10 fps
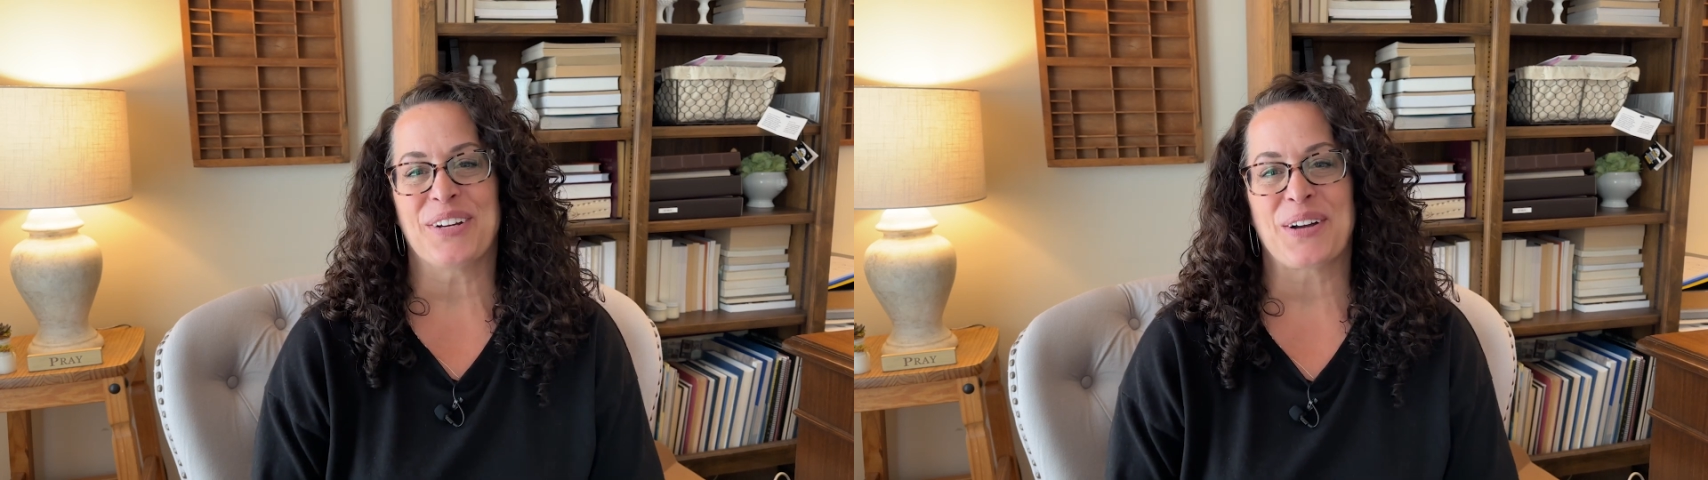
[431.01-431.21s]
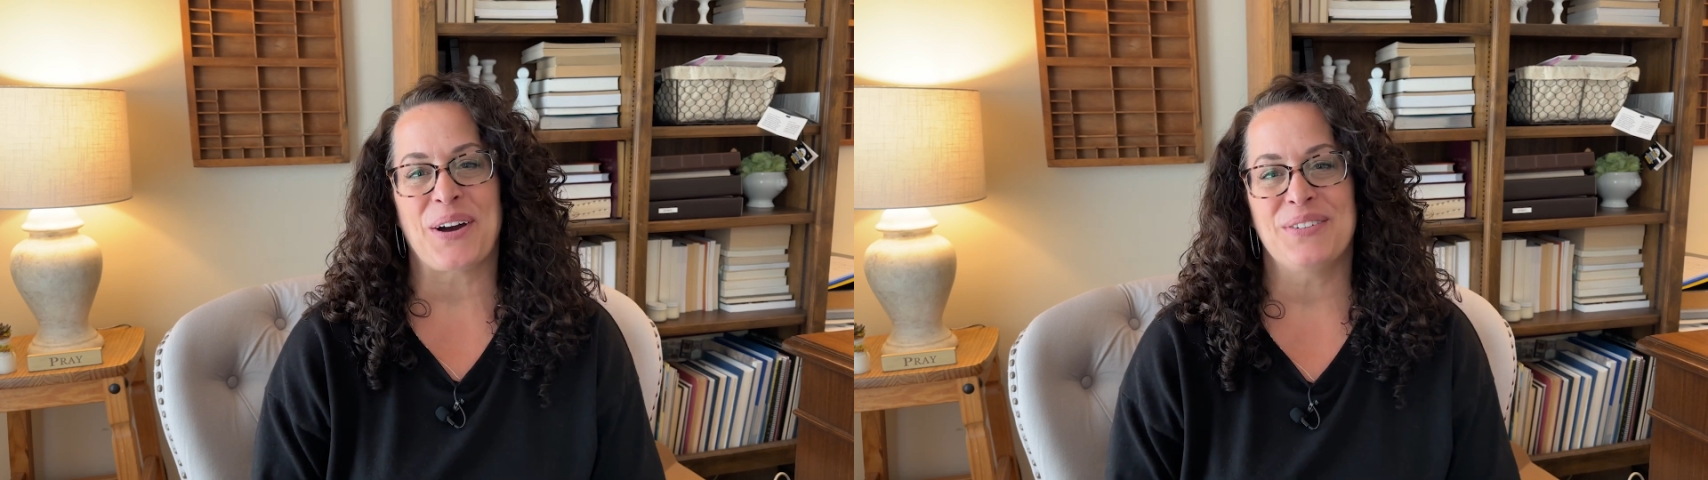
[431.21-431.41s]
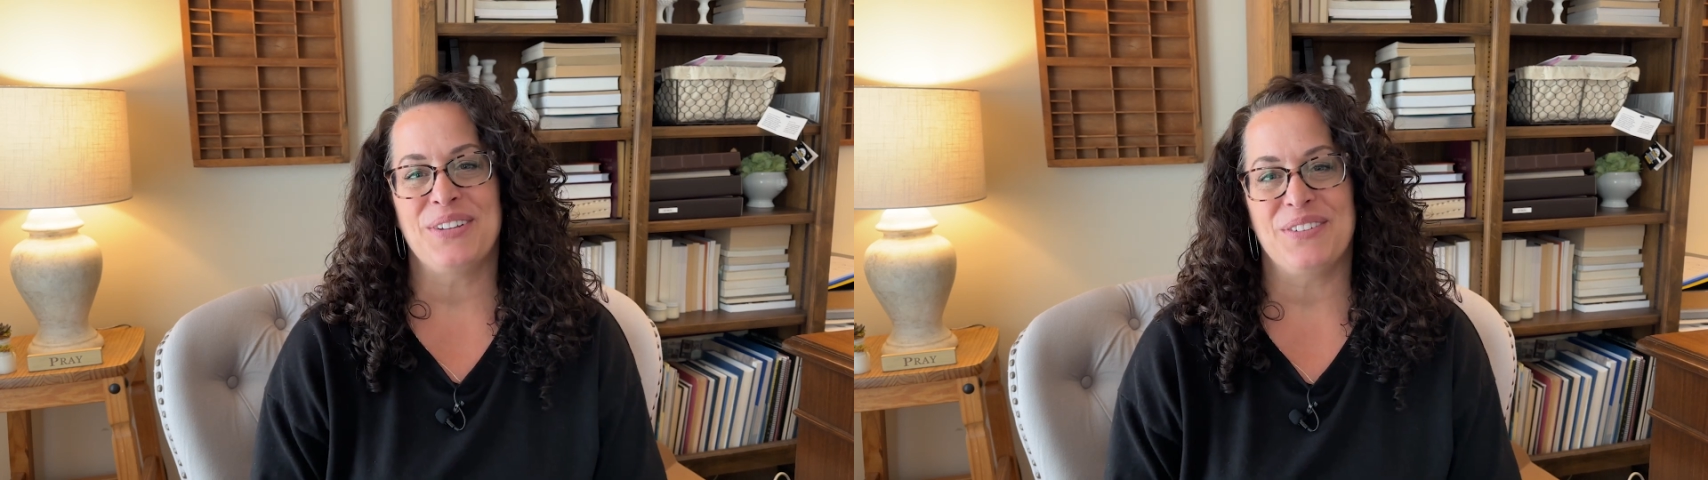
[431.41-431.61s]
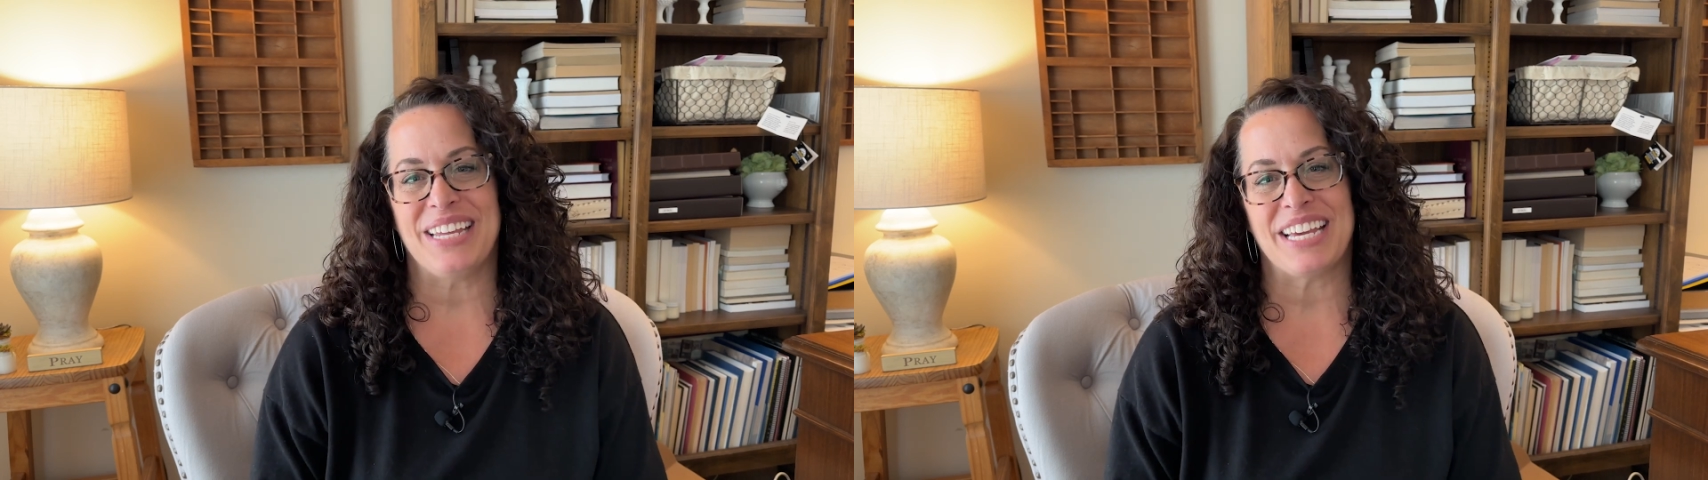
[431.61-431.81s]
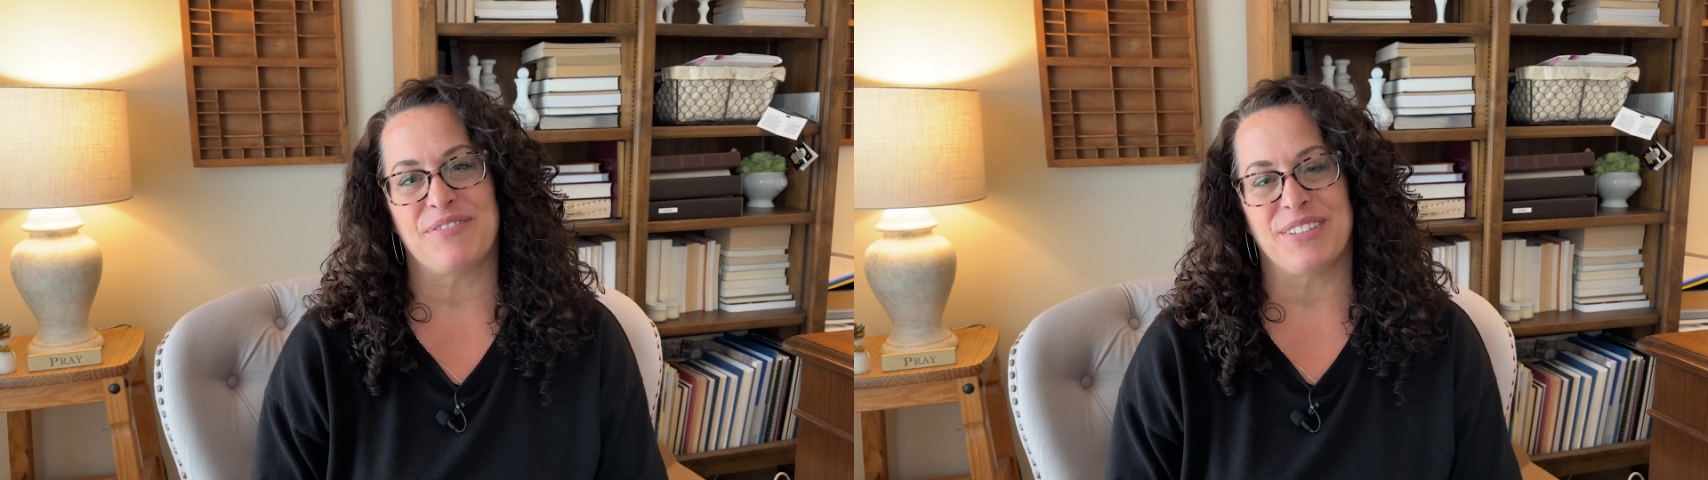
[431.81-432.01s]
your own
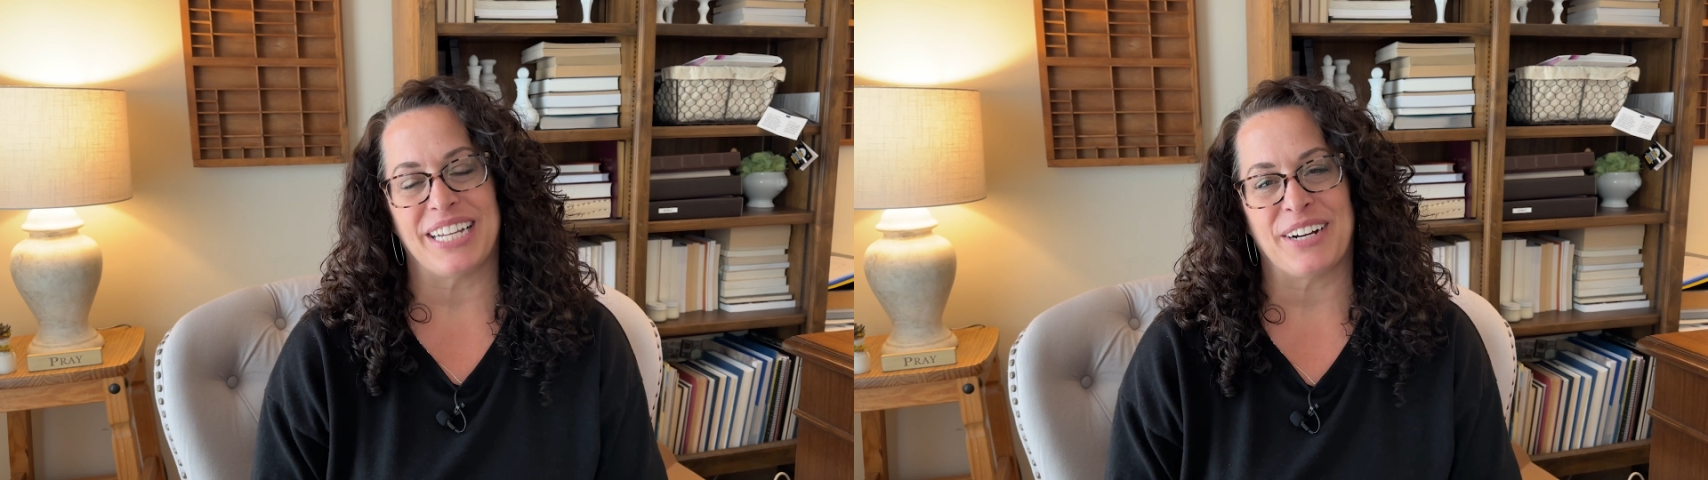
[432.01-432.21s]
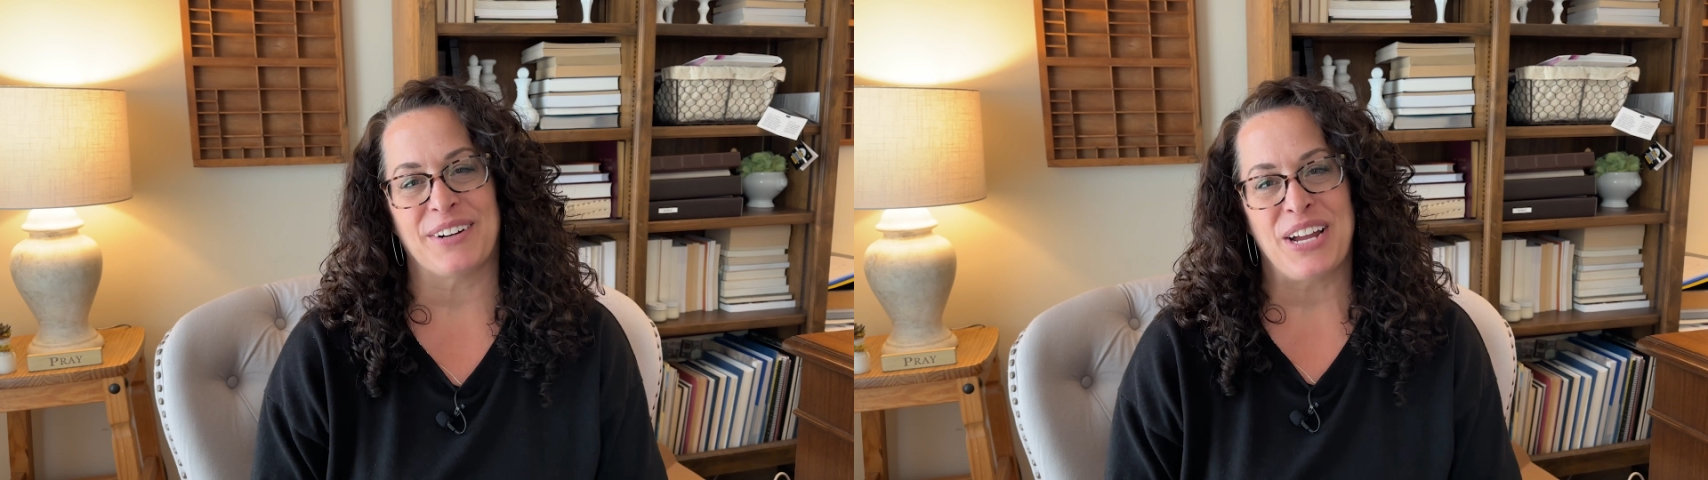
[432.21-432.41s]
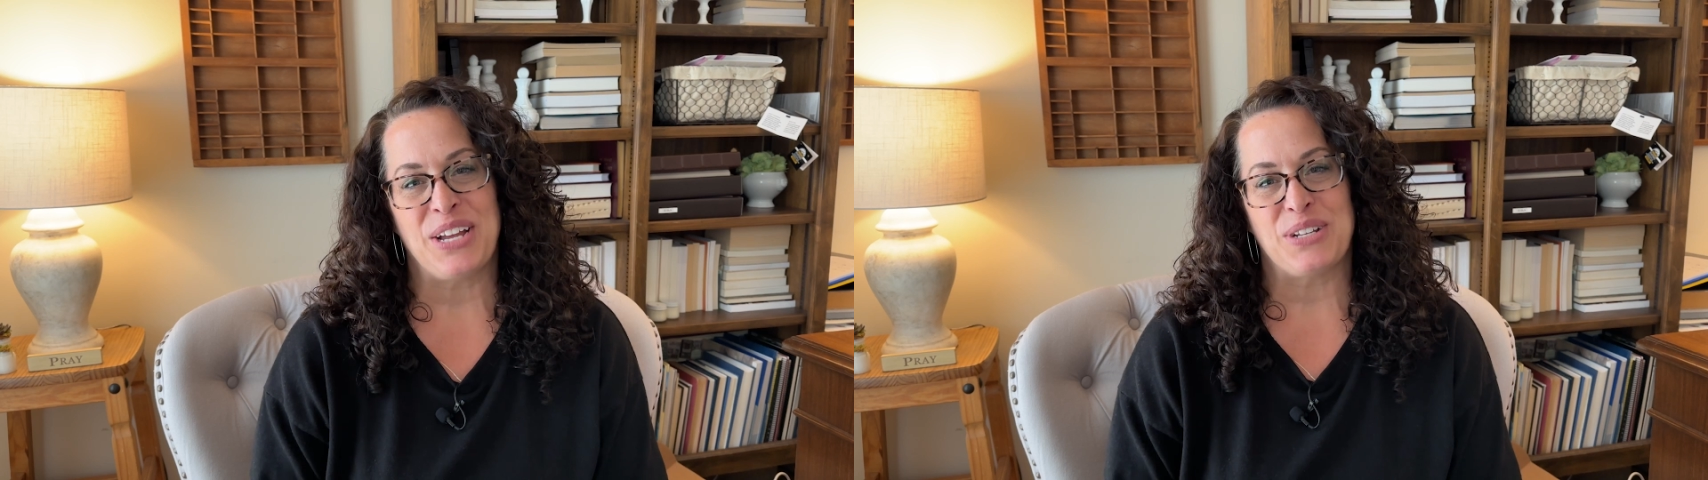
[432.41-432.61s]
unique flair